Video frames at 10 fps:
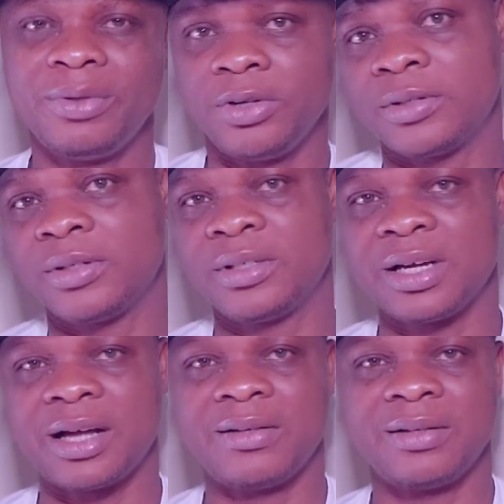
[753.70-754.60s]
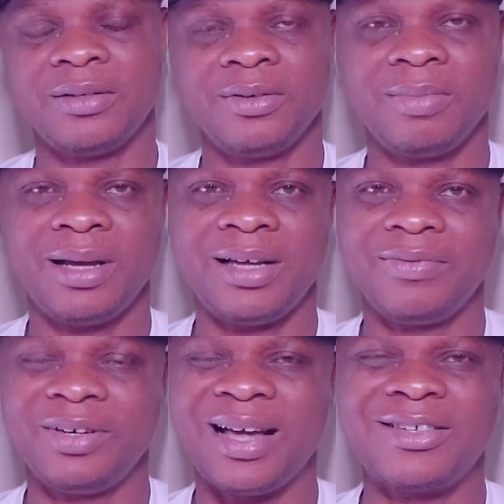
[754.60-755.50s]
Just to check out, you know, my
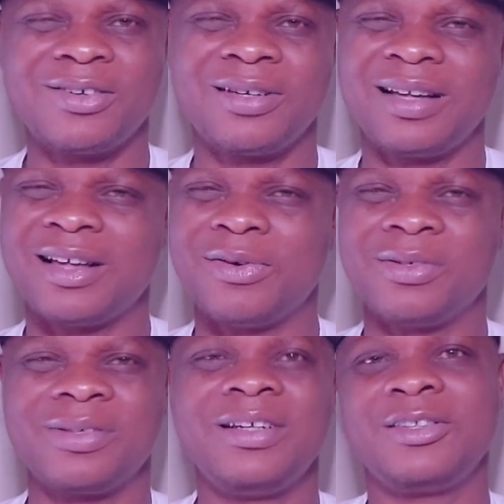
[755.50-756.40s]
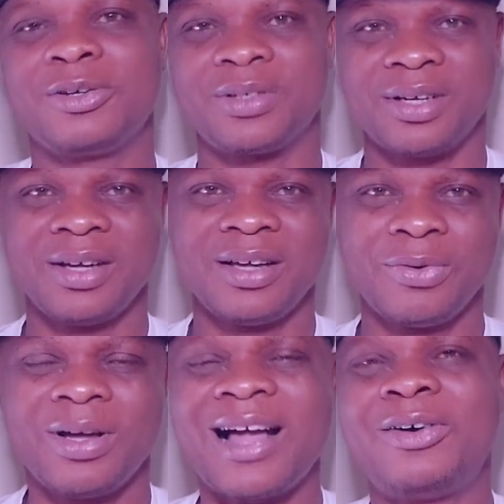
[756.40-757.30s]
last video, I saw that I was really touched.
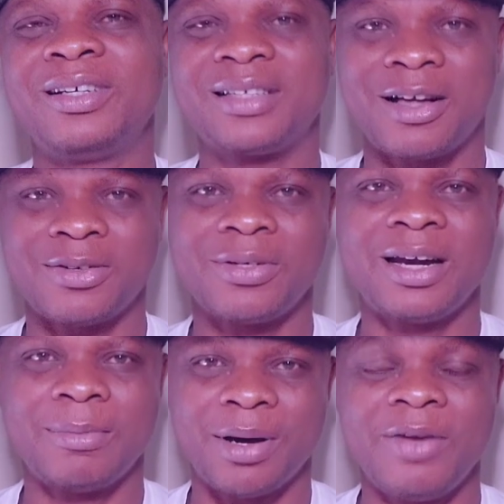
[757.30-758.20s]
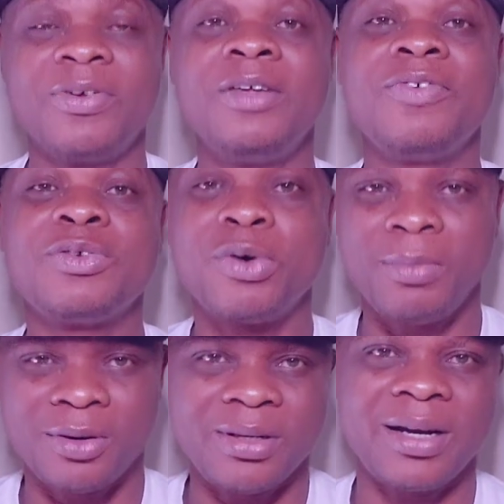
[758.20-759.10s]
What can one hundred thousand naira buy? Even if it's one
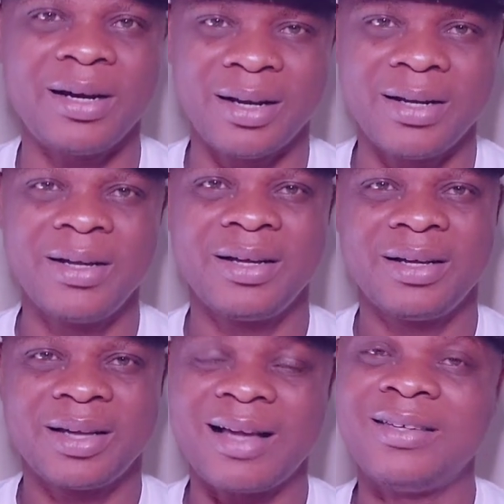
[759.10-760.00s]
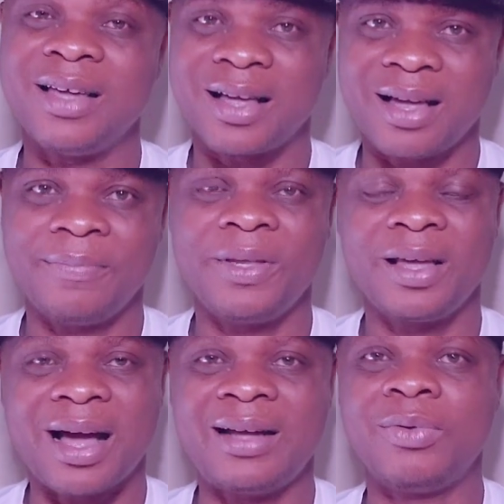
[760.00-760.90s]
million naira, can, you,
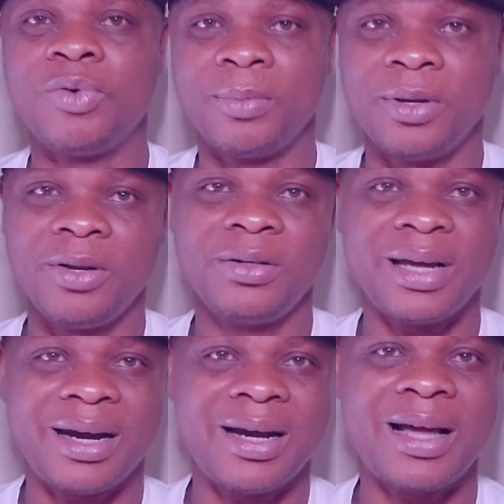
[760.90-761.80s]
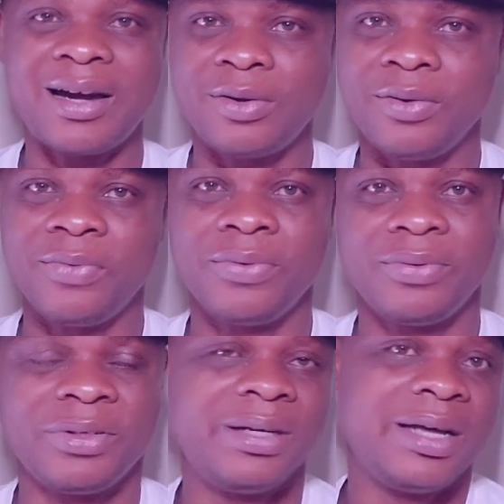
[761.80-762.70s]
can one million naira carry you
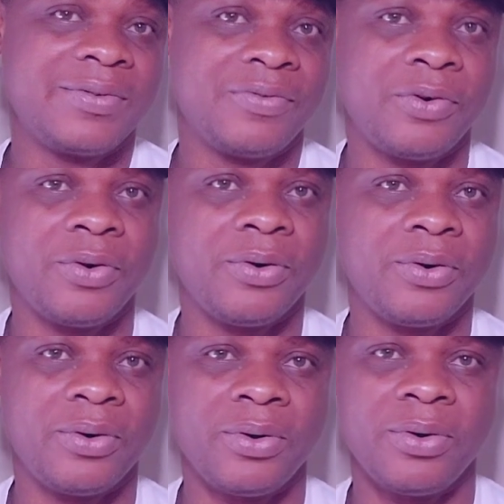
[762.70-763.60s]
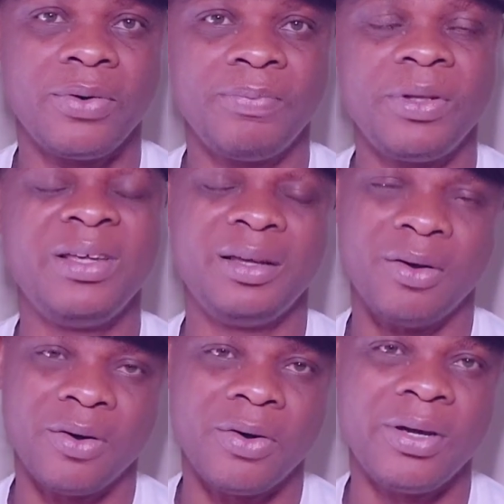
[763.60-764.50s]
for the next four or, or,
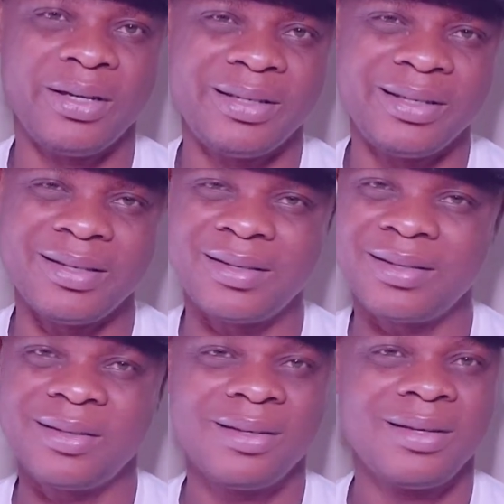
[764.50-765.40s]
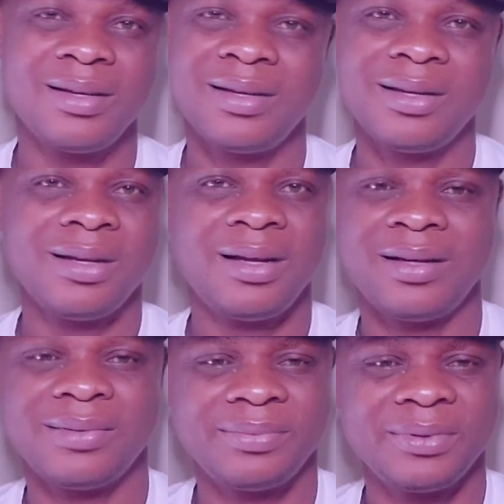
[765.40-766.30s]
or eight years? Ah,
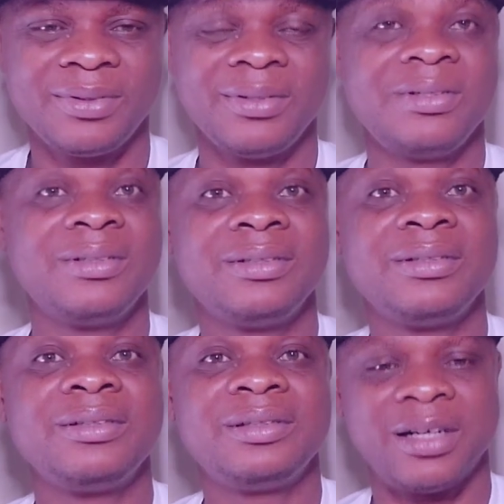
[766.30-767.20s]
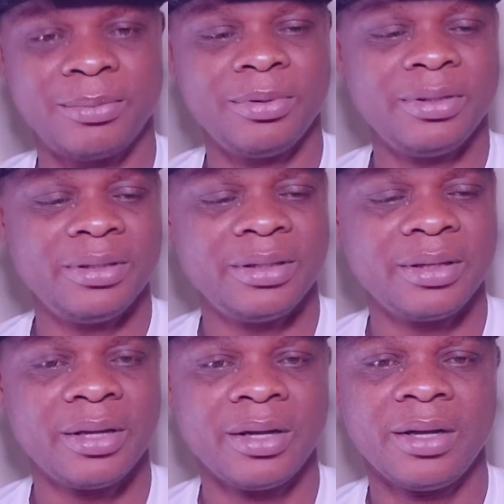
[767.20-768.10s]
terrible indeed.
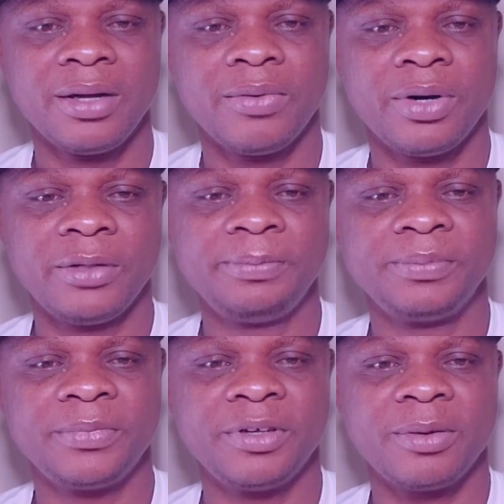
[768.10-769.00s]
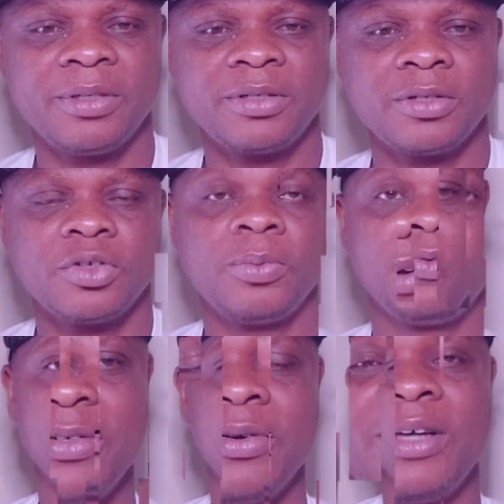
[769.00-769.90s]
Well, the comments just spoken
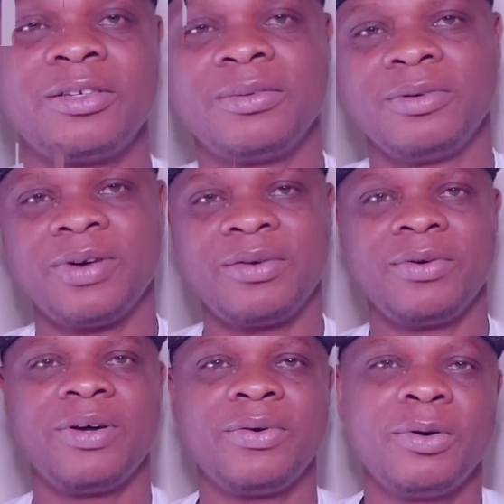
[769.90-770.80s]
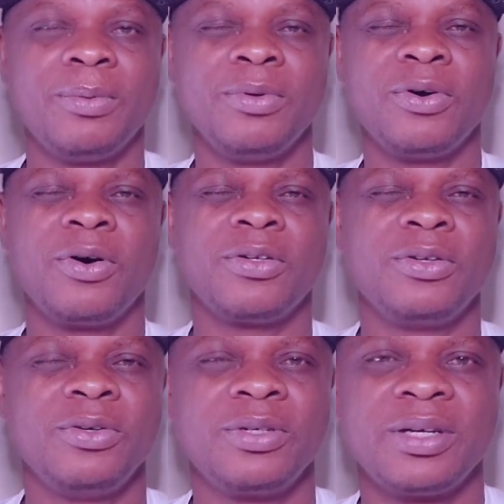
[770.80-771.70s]
for your tutorial. Upload hot
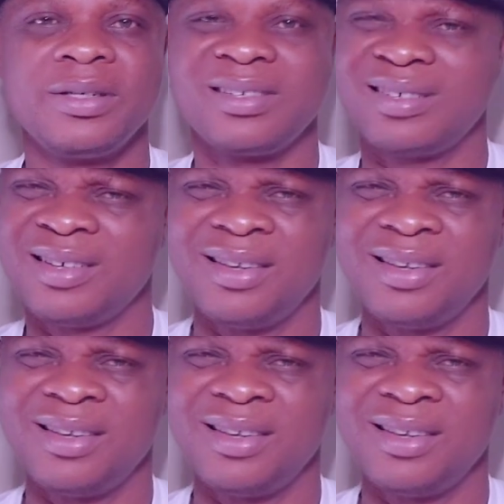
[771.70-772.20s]
new trends.